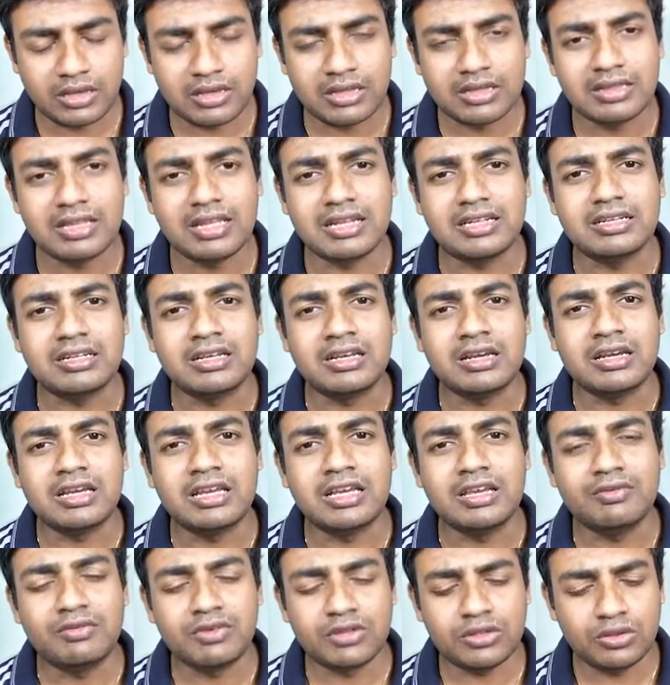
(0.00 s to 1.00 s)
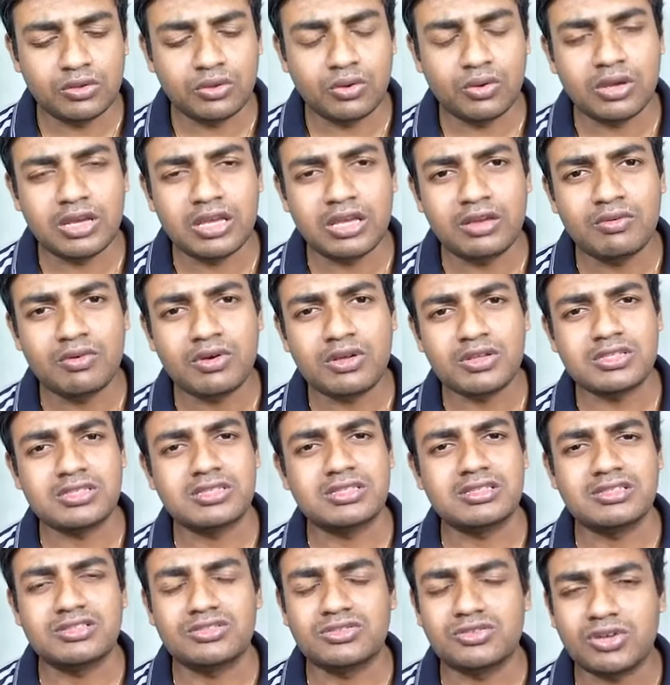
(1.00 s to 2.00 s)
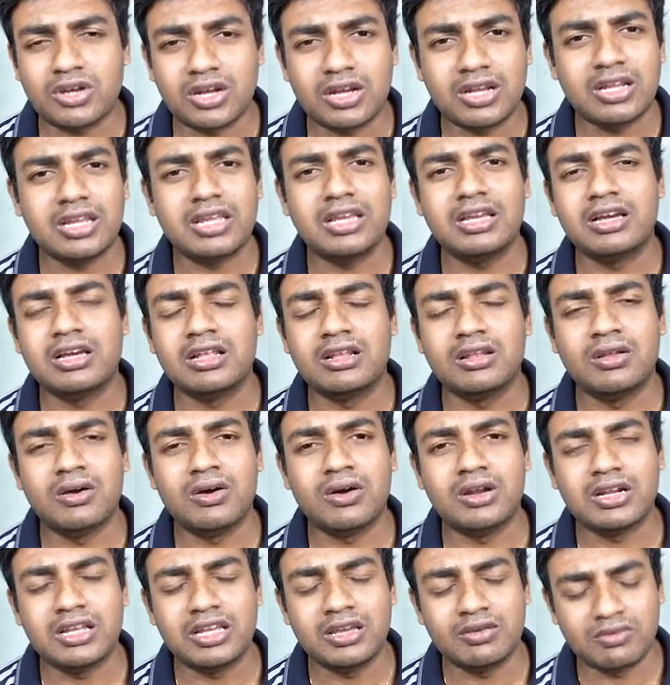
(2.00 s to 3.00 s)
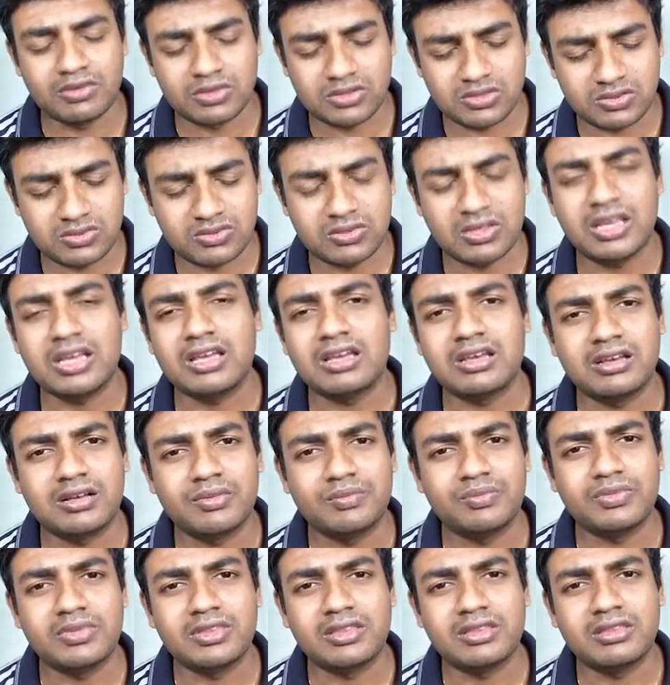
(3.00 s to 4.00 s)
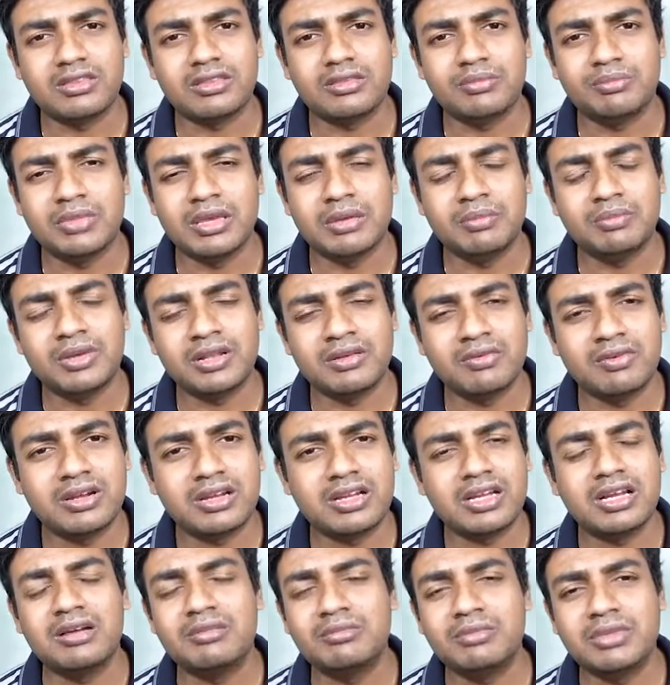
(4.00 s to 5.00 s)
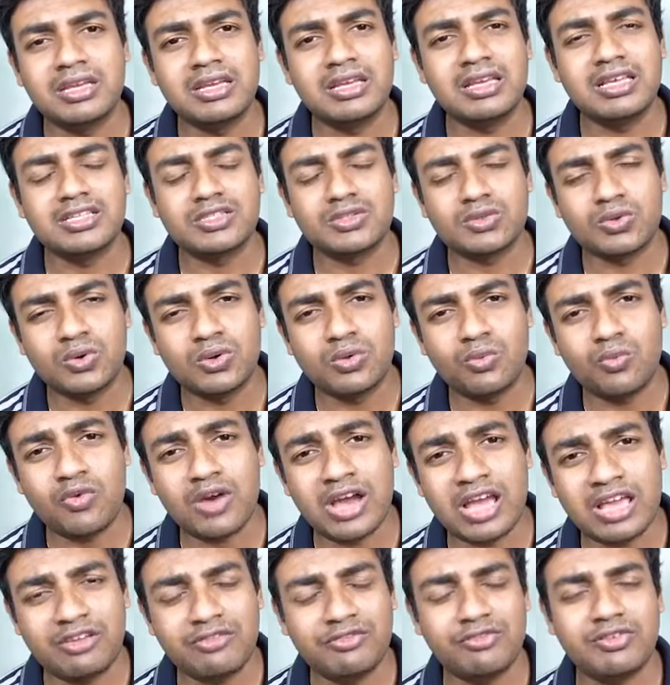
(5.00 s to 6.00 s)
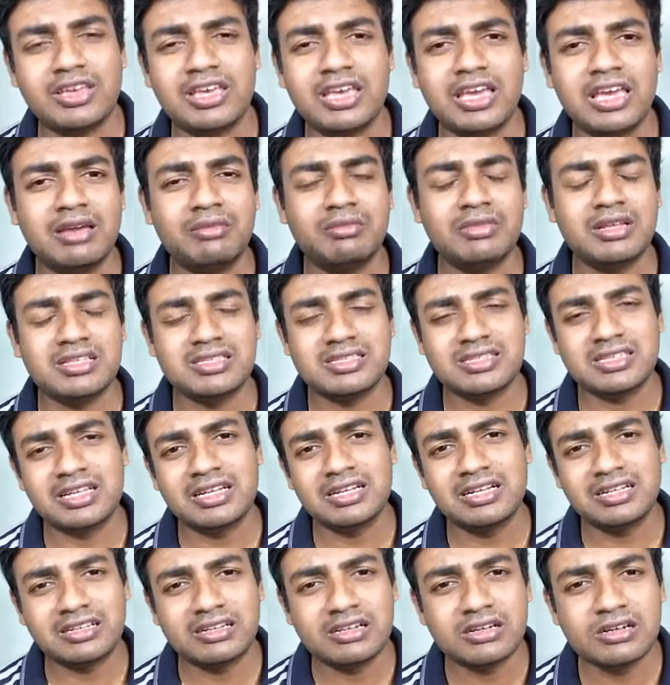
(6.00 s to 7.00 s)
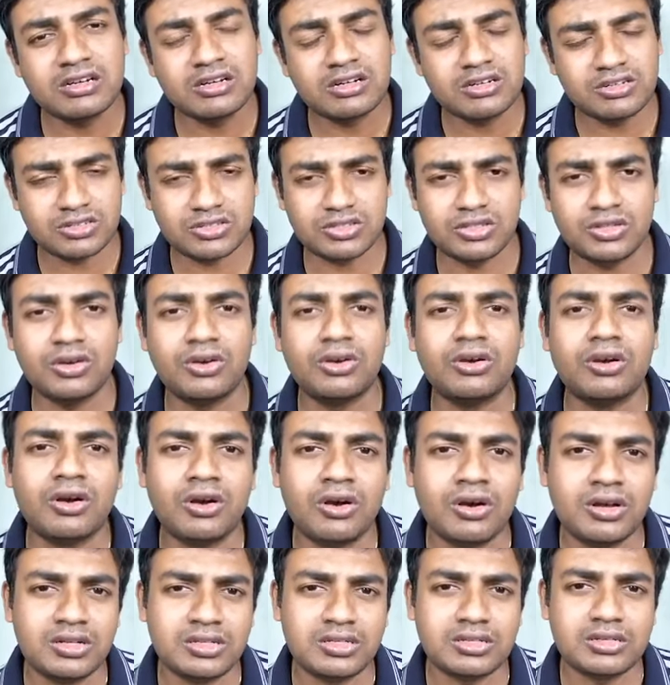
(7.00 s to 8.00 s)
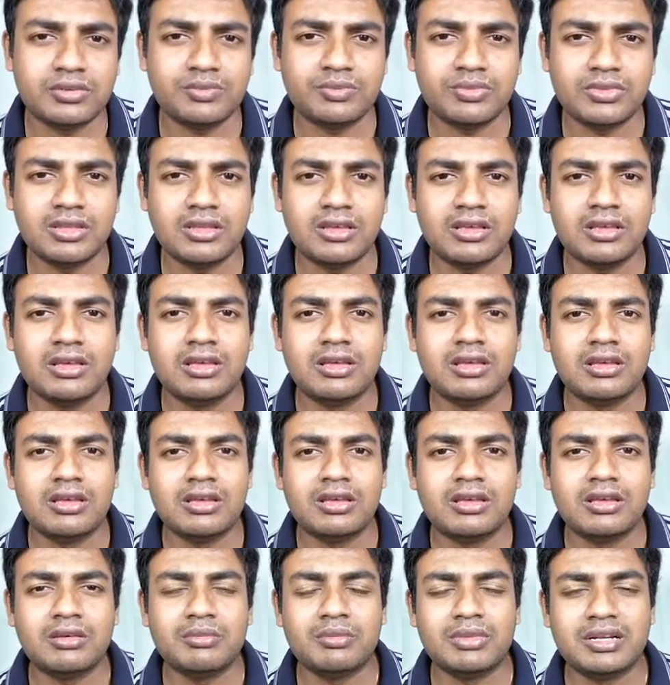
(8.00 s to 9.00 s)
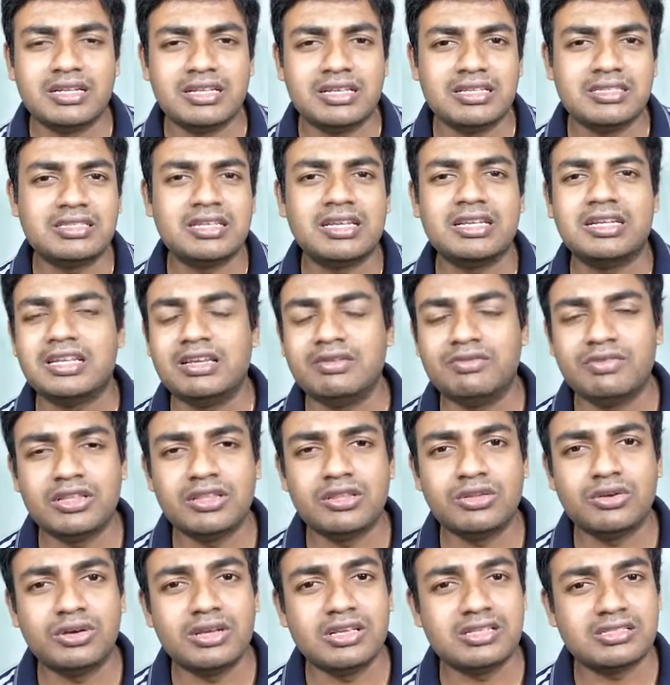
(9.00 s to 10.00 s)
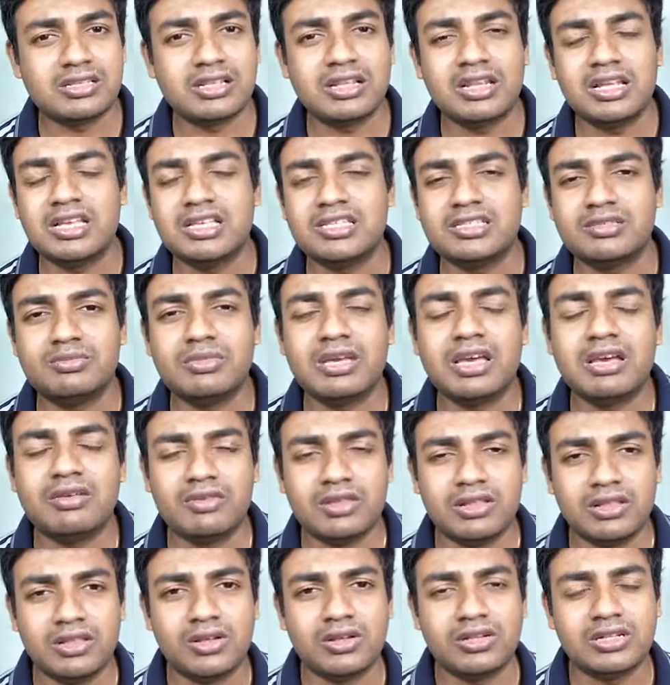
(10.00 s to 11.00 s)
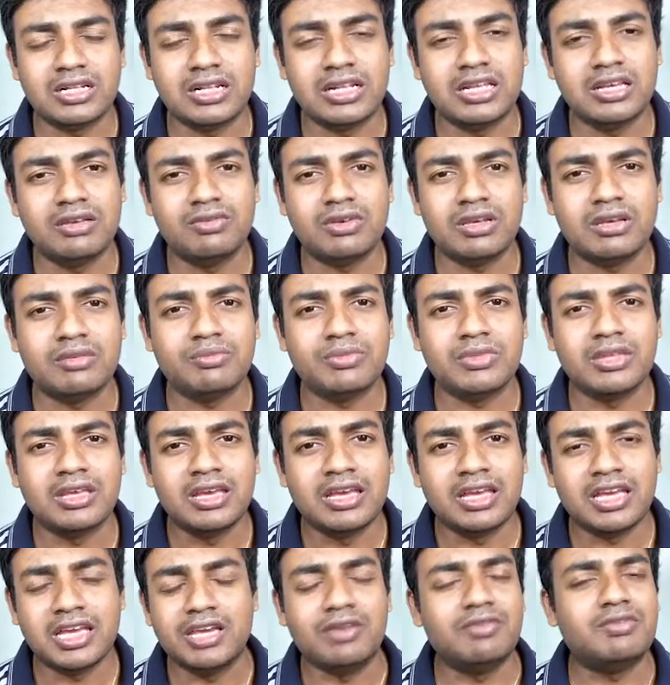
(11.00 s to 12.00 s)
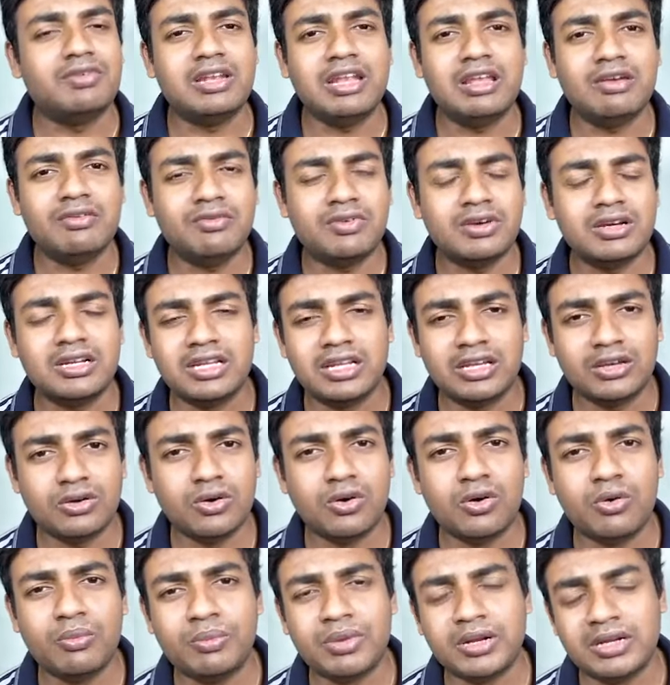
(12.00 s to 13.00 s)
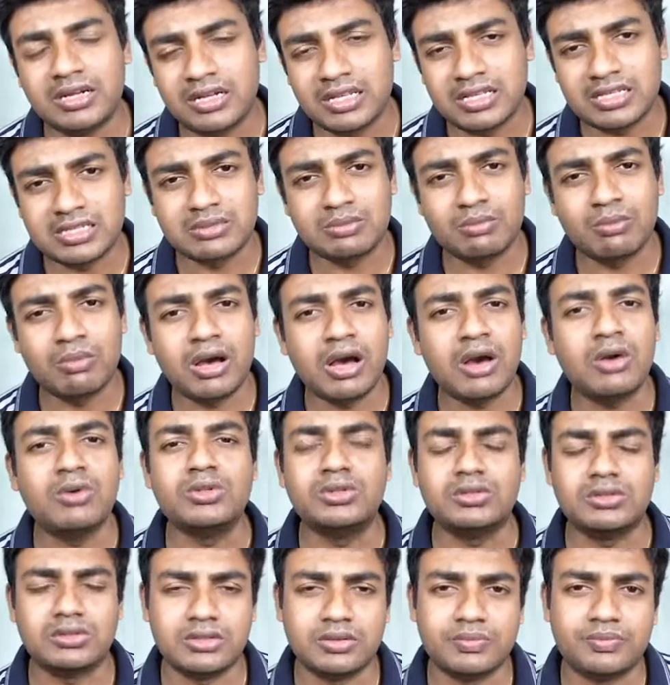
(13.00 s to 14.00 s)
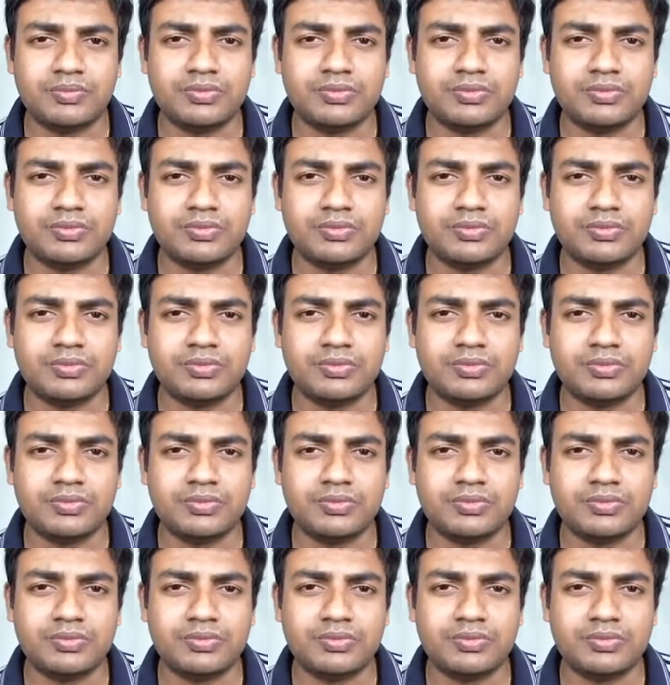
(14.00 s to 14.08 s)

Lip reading: that even though he was struggling a lot, he was sick, people were coming, his own wife came and said, curse your God. But he said, even though he slays me, I will not leave him. Even ever he opened his mouth